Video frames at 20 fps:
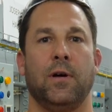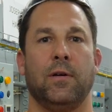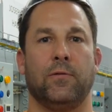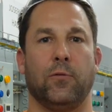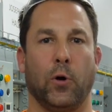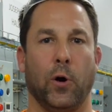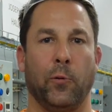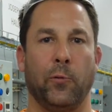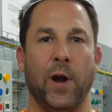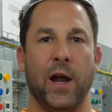
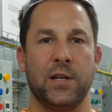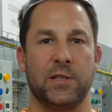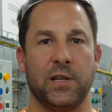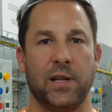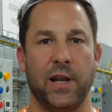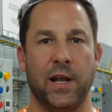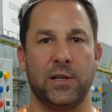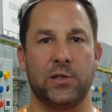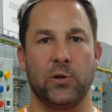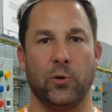for a
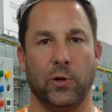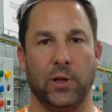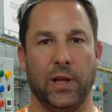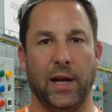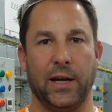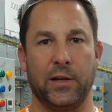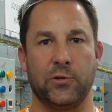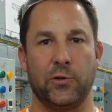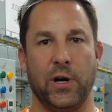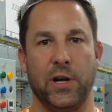residential
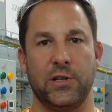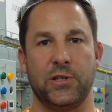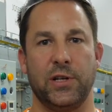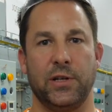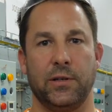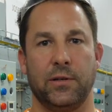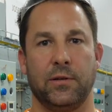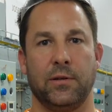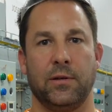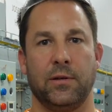electrician.